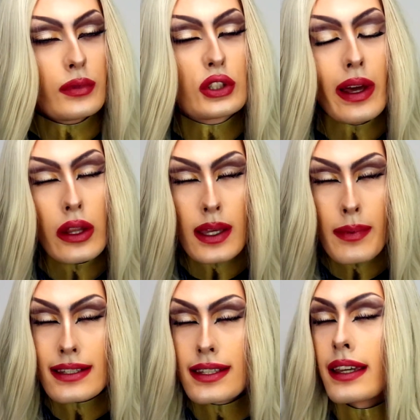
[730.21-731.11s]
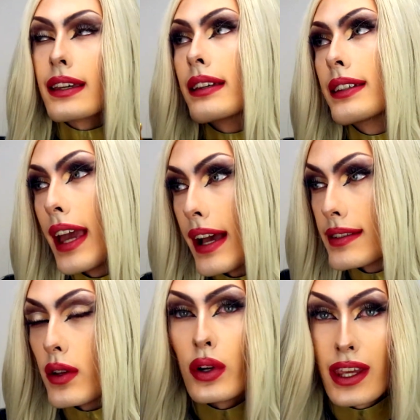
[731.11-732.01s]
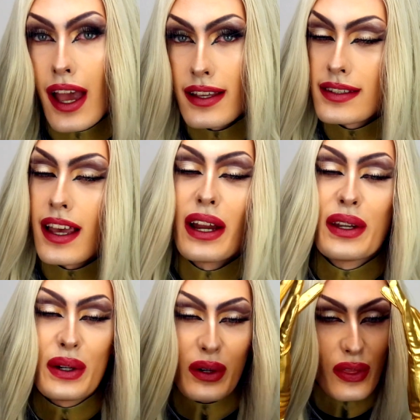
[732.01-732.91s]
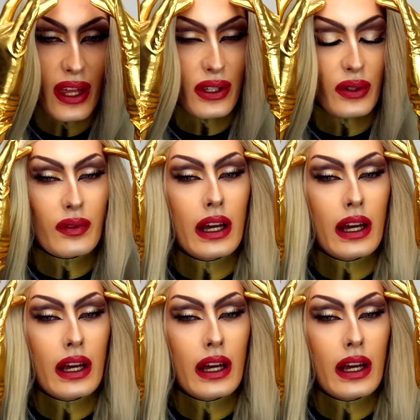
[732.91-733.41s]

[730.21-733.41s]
Do I look amazing? Yes or yes? I know, thank you.